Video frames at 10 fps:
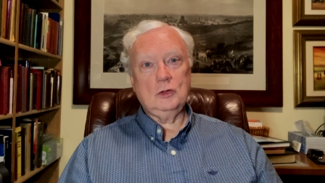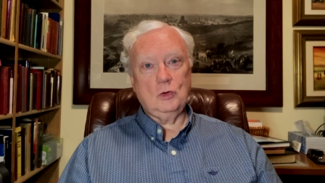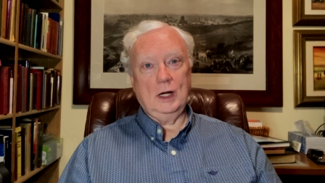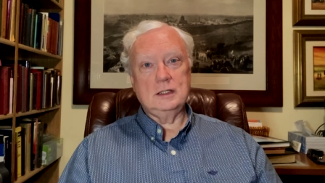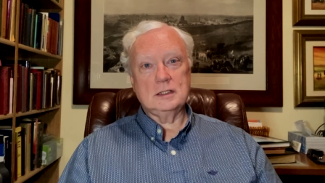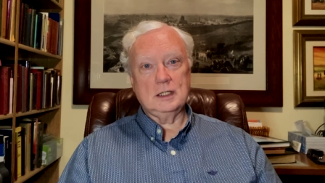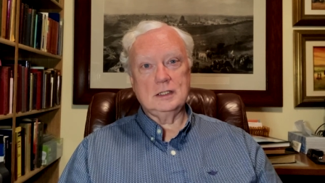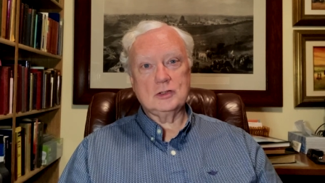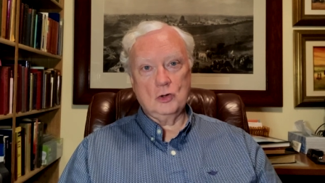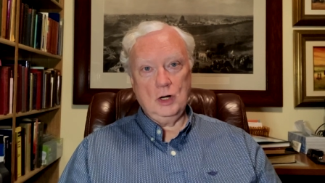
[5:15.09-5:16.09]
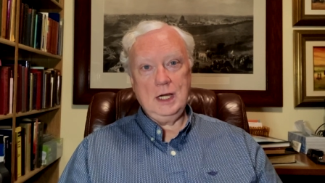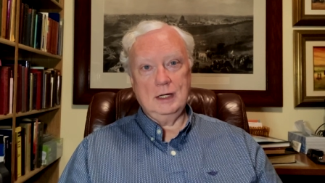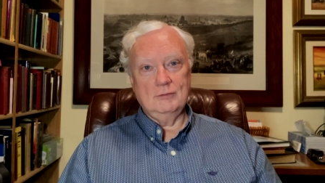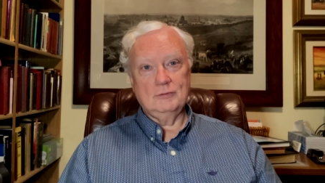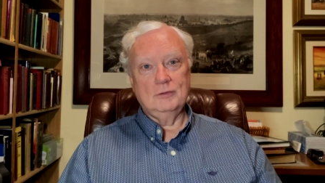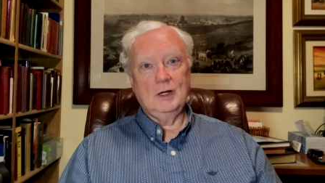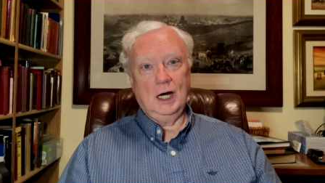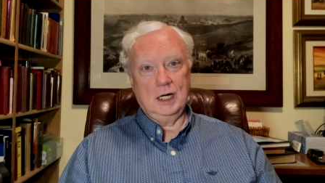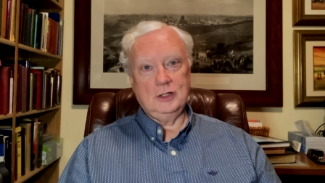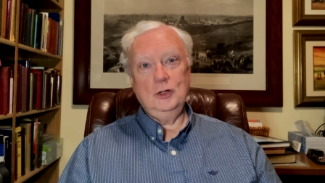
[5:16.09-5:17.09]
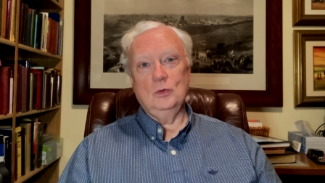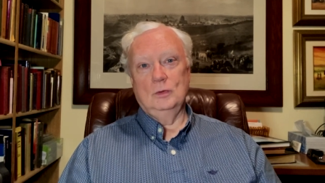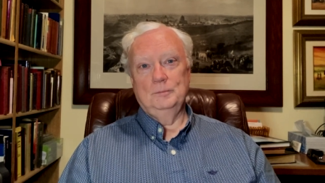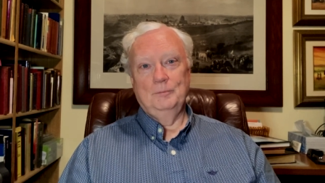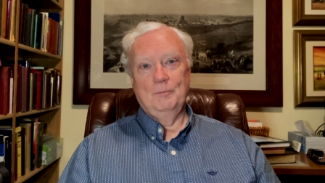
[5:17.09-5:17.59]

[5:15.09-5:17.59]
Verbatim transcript: Christless Grave, Are You?